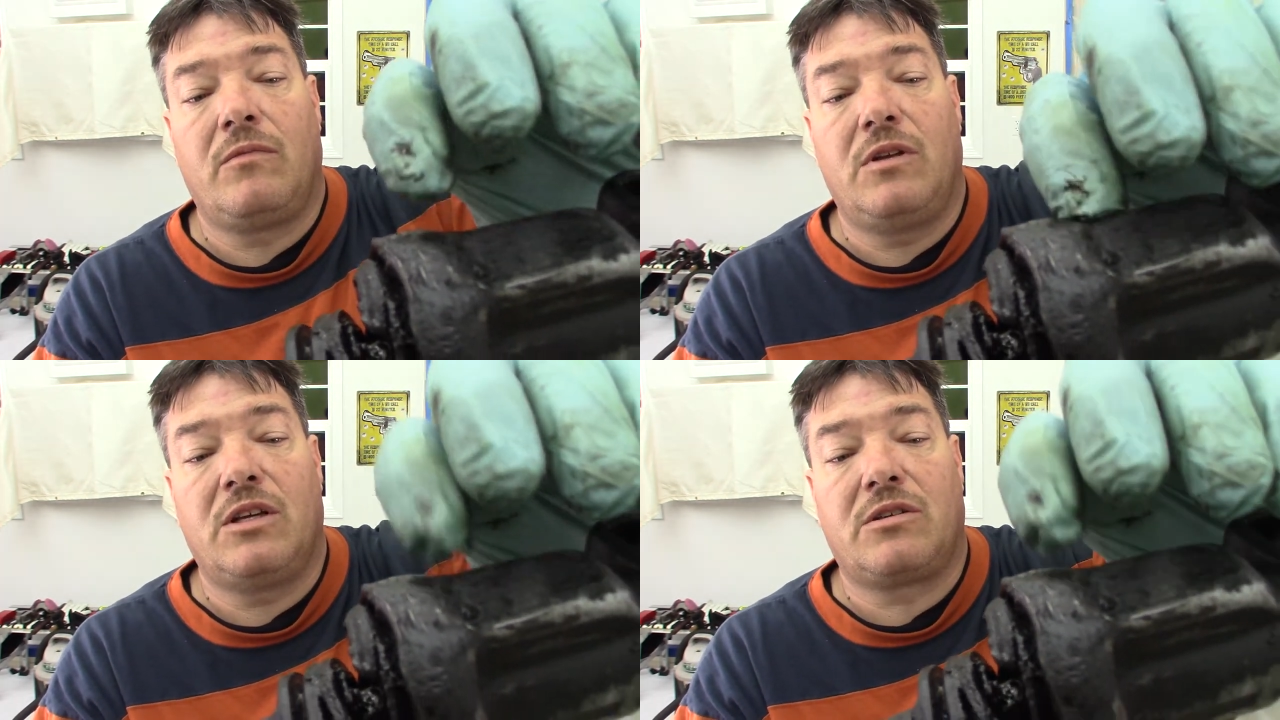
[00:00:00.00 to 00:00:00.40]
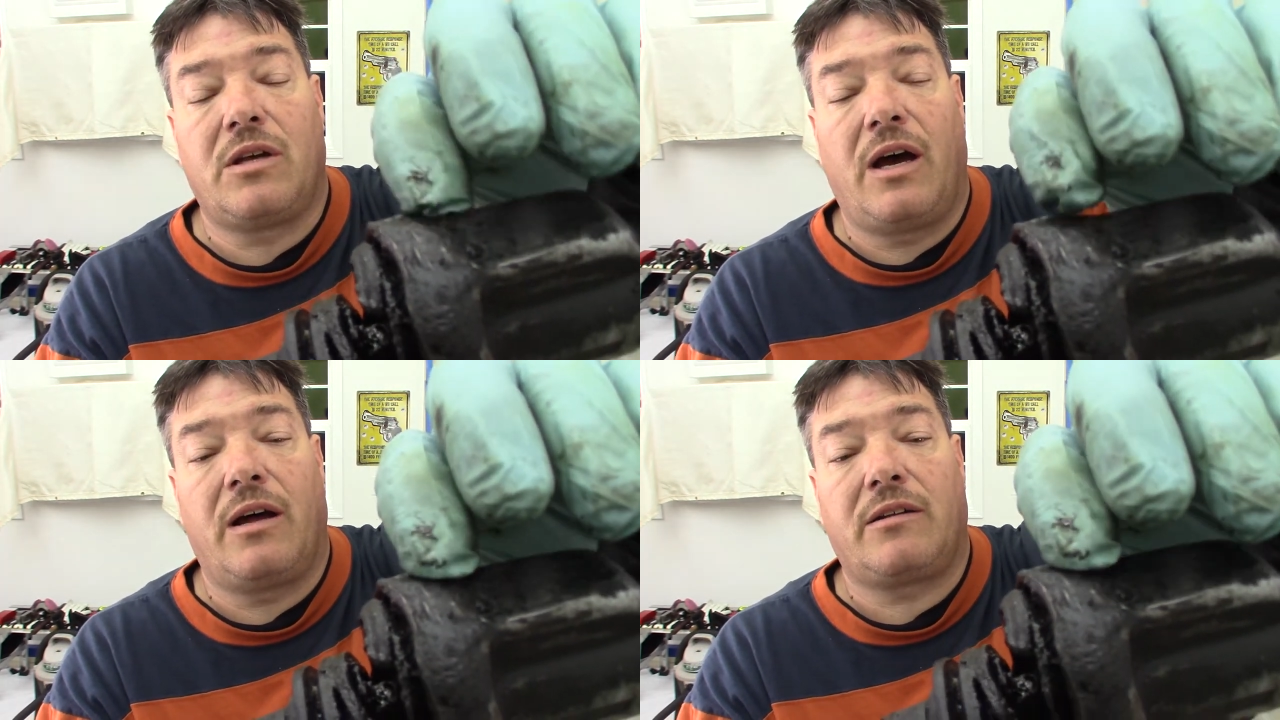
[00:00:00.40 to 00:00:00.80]
this
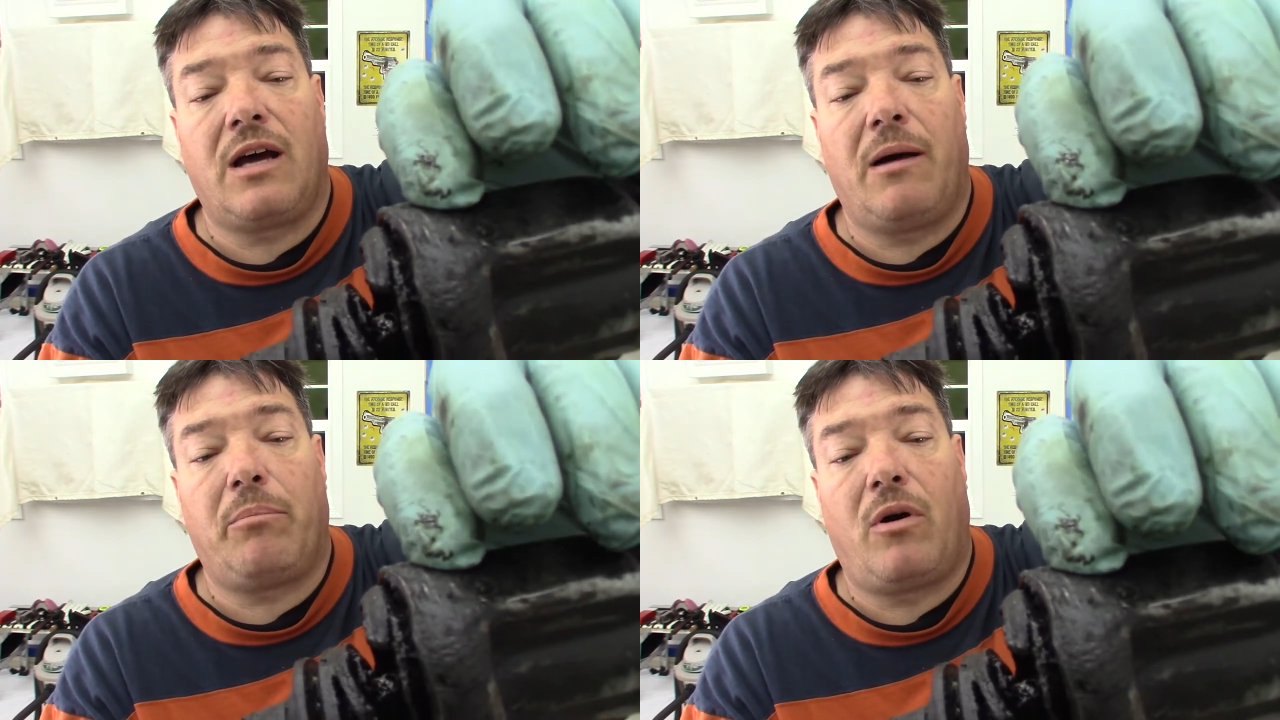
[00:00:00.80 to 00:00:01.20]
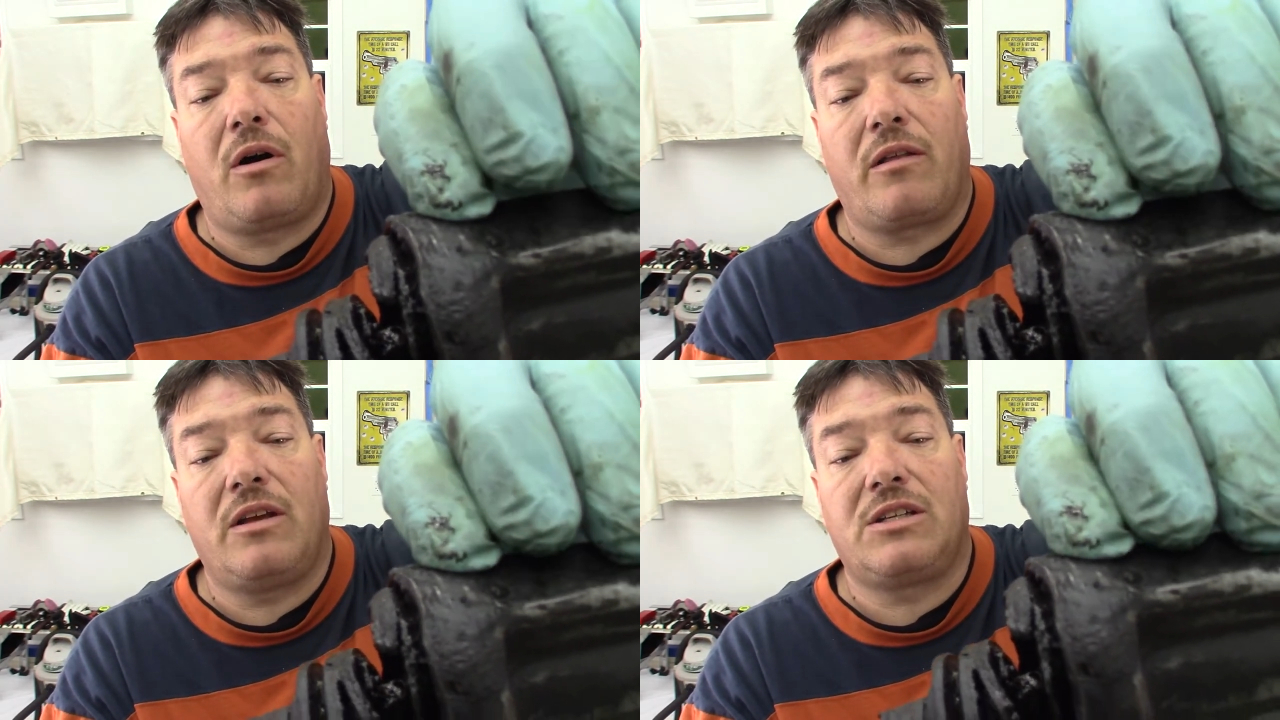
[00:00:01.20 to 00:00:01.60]
uh, top
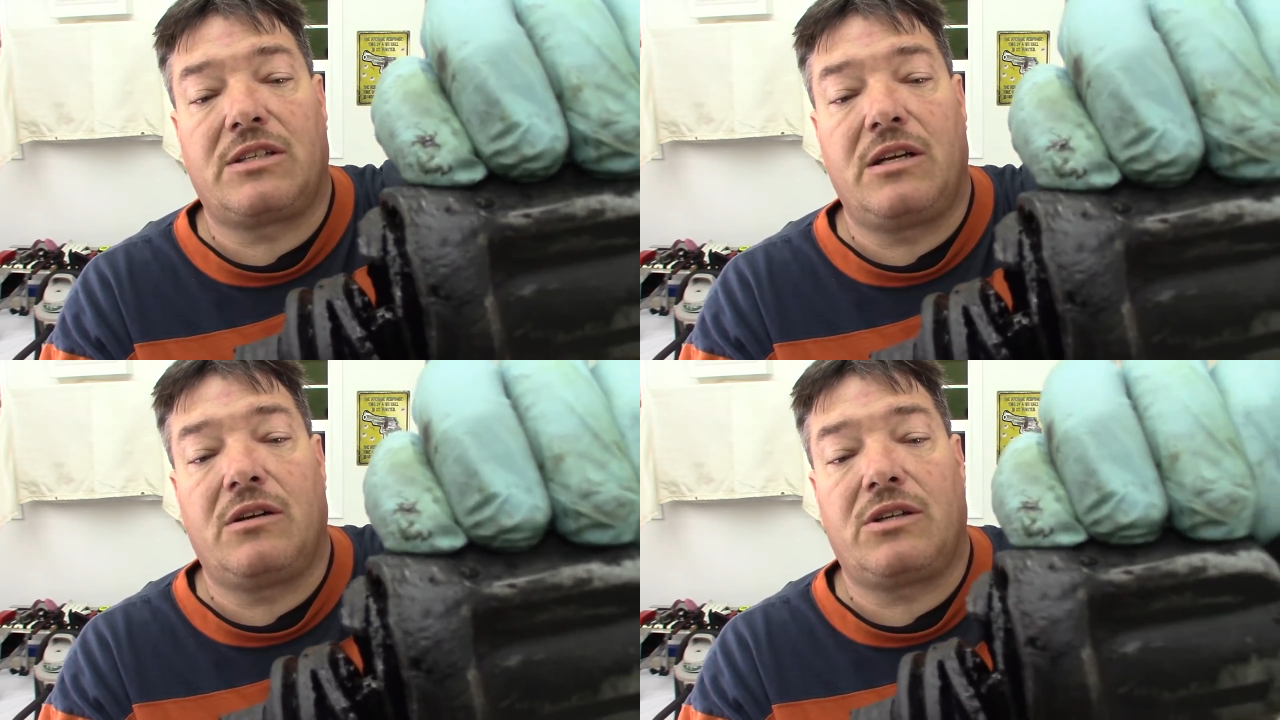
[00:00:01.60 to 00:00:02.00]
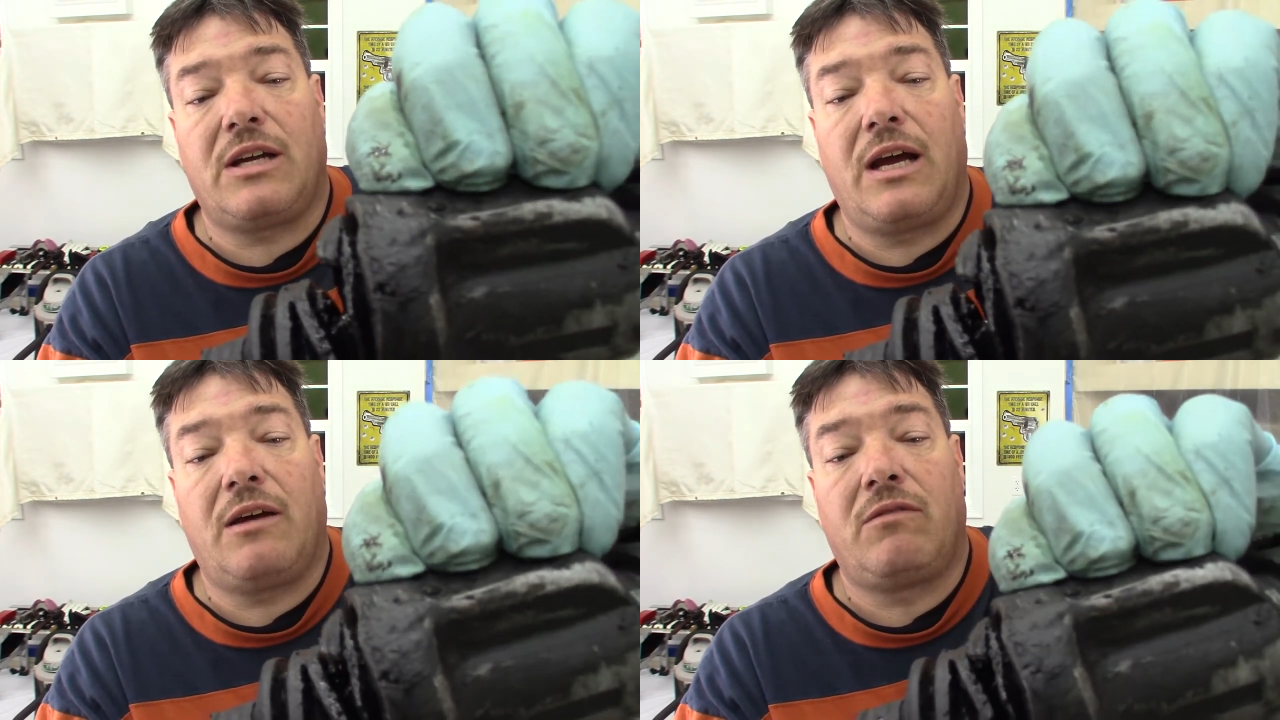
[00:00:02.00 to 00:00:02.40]
part of this steering
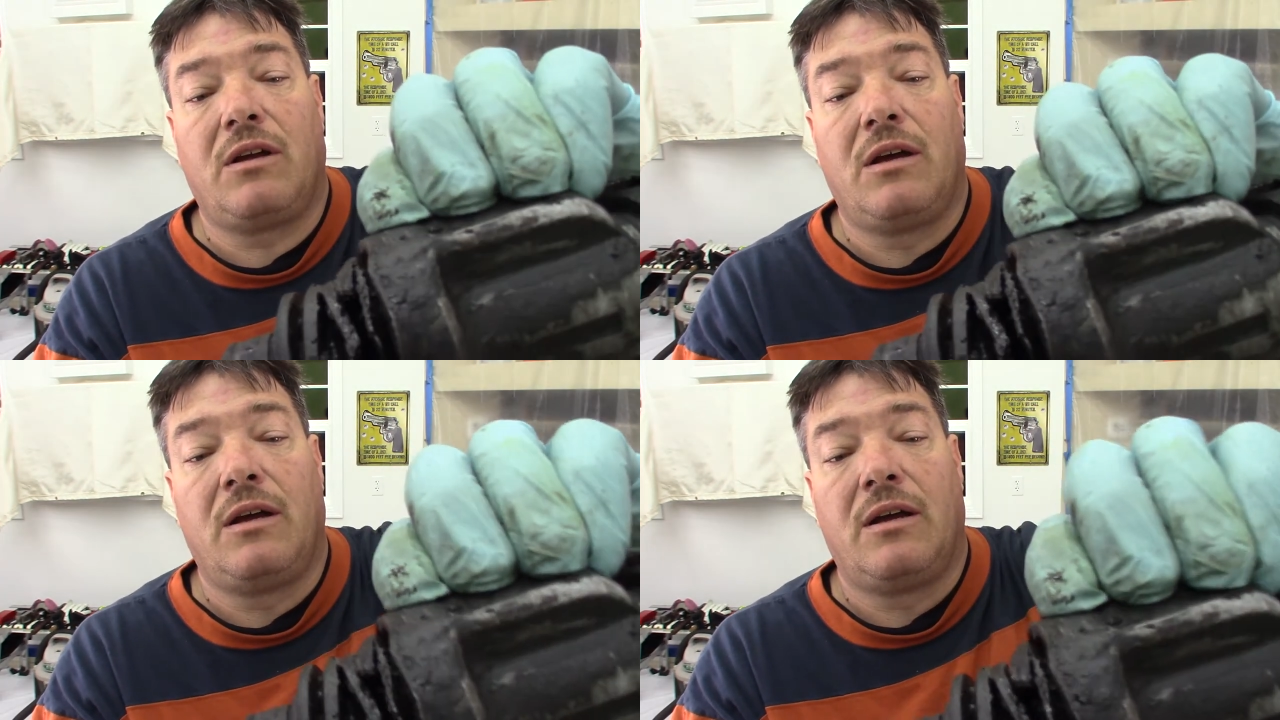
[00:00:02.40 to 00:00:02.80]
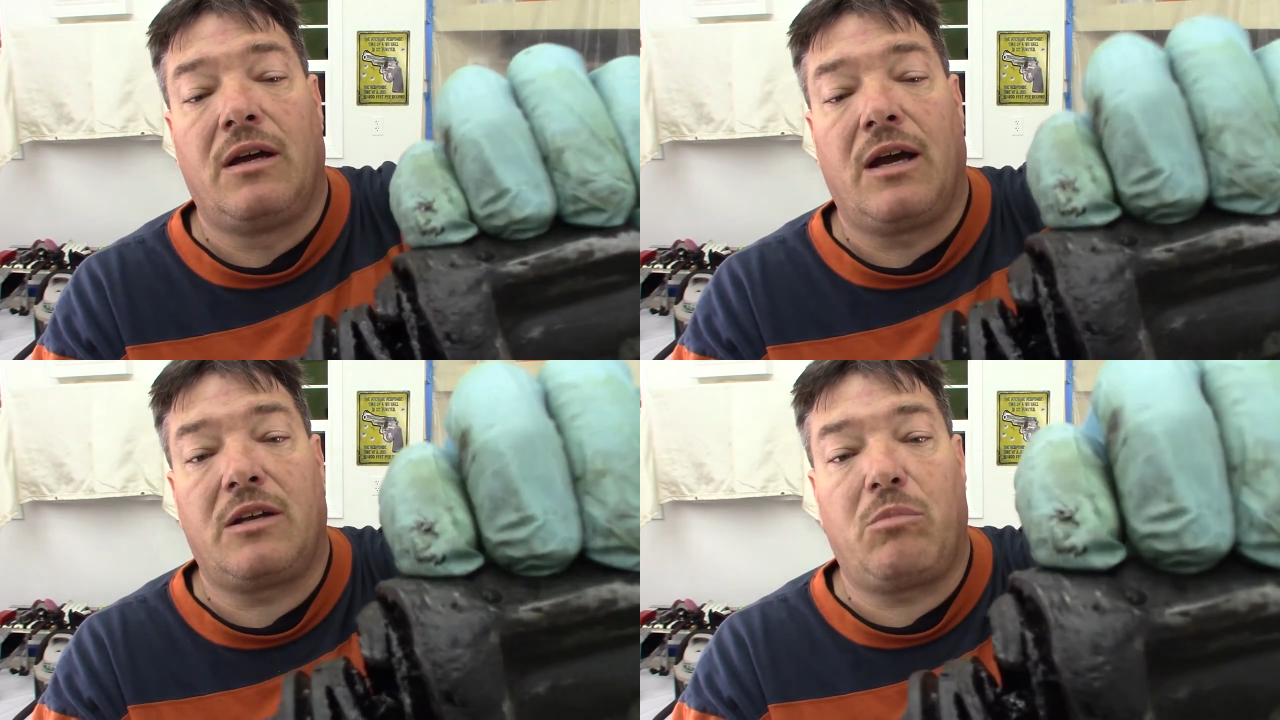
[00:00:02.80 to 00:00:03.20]
shaft
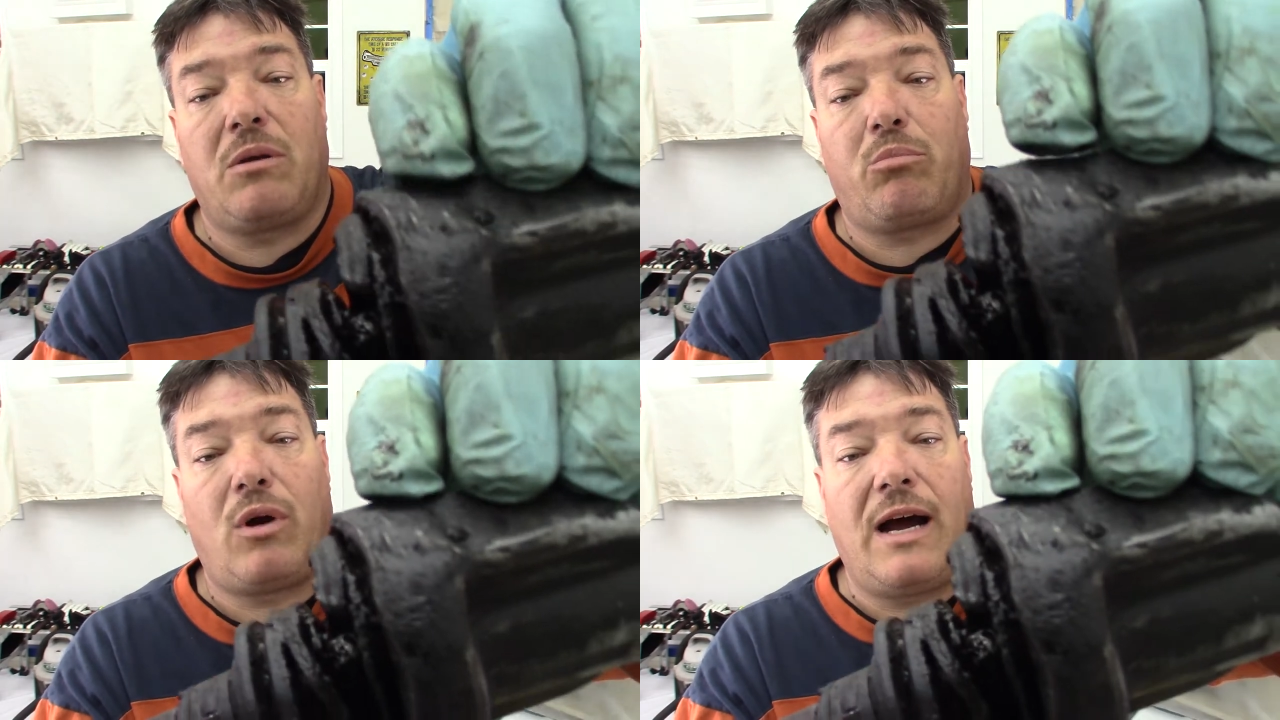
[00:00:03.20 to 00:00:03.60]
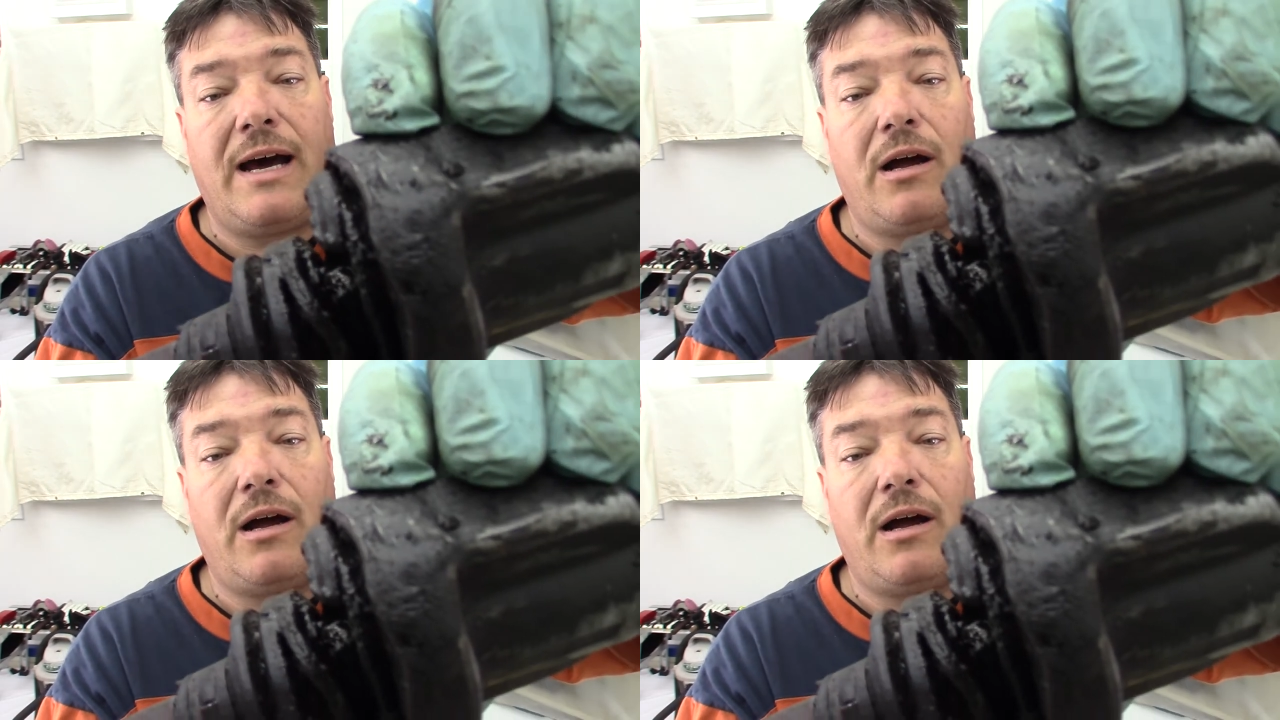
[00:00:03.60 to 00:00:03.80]
has been pried